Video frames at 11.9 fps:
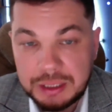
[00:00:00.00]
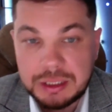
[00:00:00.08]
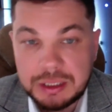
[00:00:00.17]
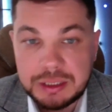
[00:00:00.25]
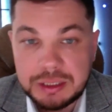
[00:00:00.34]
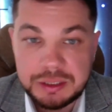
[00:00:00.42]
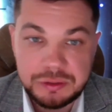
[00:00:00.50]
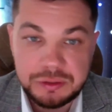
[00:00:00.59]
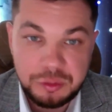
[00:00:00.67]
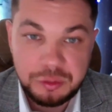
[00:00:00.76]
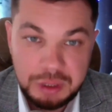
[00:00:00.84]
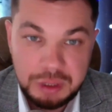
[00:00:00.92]
This
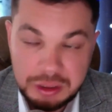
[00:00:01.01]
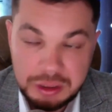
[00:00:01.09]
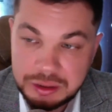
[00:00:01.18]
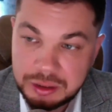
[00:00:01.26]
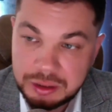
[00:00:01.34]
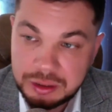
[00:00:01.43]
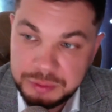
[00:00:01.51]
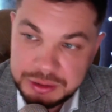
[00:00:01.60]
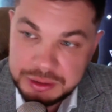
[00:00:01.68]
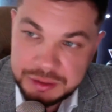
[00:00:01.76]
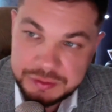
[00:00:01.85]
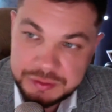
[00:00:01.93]
tool
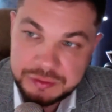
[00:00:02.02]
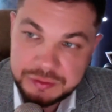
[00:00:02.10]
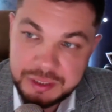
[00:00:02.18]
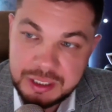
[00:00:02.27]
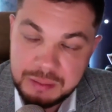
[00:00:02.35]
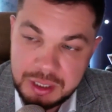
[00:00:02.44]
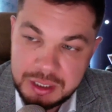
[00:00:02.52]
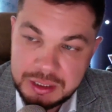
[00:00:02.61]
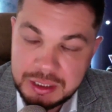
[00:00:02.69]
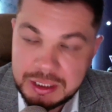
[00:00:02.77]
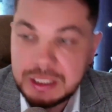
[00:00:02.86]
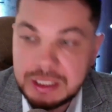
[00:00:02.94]

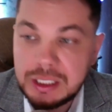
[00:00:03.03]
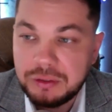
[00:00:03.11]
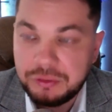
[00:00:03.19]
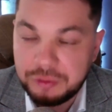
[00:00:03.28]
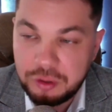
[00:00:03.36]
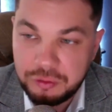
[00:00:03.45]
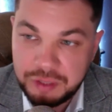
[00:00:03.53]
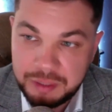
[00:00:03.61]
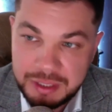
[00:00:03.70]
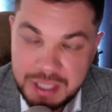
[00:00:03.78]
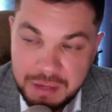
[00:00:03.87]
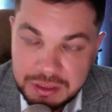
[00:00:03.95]
developed by Dmitry and
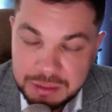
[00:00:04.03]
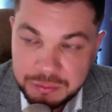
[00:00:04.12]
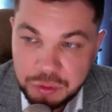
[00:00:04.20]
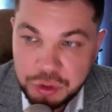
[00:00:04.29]
his team,